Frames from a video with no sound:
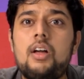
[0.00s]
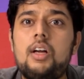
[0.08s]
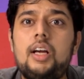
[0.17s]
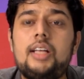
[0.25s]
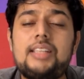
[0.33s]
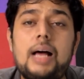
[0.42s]

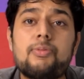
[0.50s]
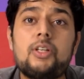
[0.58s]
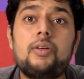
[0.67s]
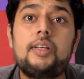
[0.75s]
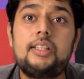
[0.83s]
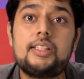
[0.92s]
it's
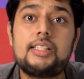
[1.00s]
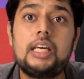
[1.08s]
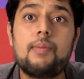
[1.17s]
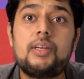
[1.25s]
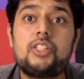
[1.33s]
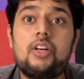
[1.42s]
absolutely the
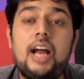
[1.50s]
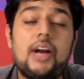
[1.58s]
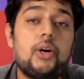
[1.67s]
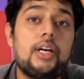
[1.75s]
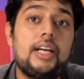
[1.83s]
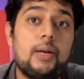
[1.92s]
same as your
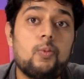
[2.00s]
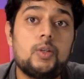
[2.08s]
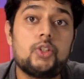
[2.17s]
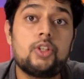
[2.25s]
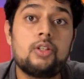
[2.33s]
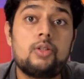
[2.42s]
Android 10
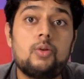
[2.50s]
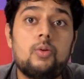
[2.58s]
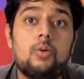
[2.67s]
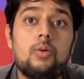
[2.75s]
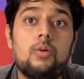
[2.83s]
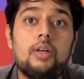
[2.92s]
version.
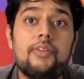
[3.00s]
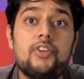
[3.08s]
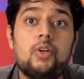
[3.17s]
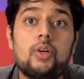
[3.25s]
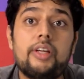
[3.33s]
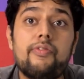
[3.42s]
So if you're
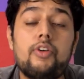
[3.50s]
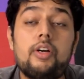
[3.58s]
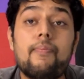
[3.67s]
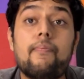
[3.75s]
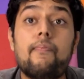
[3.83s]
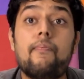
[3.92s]
looking for
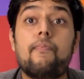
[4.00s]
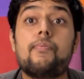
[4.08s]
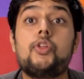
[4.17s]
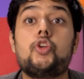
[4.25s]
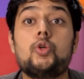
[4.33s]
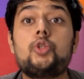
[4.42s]
a
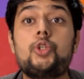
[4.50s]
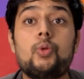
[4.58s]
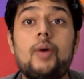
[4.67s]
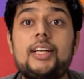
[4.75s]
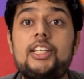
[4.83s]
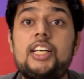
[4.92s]
huge
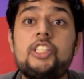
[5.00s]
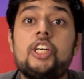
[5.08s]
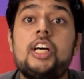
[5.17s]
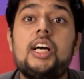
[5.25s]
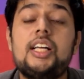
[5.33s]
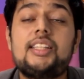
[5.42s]
UI change,
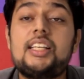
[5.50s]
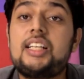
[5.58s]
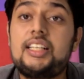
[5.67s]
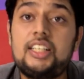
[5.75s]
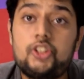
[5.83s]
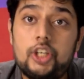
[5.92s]
there's
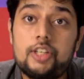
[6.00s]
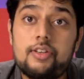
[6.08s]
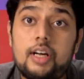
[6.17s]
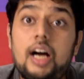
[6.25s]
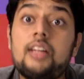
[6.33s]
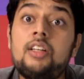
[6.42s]
nothing changed.
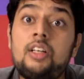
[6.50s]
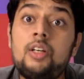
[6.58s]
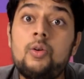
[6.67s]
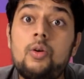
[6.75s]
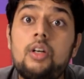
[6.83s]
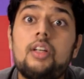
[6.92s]
Under the
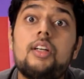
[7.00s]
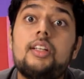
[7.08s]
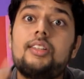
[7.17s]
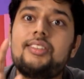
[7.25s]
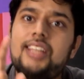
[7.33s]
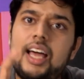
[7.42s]
hood,
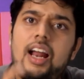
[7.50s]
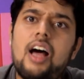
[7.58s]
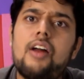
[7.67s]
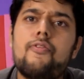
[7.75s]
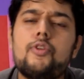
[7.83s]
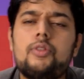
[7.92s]
there are
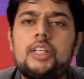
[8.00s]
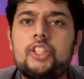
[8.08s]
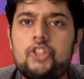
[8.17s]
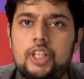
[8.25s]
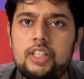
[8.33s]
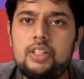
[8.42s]
a few things
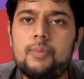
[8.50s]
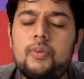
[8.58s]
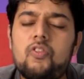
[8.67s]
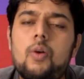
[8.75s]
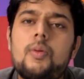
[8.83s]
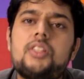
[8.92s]
changed. The
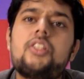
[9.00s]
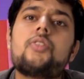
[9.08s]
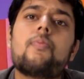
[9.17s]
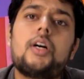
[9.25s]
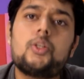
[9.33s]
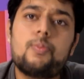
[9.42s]
performance is
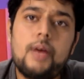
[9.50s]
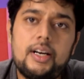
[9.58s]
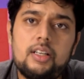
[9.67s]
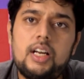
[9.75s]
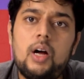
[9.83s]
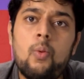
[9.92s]
much better
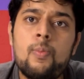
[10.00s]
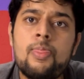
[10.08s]
now,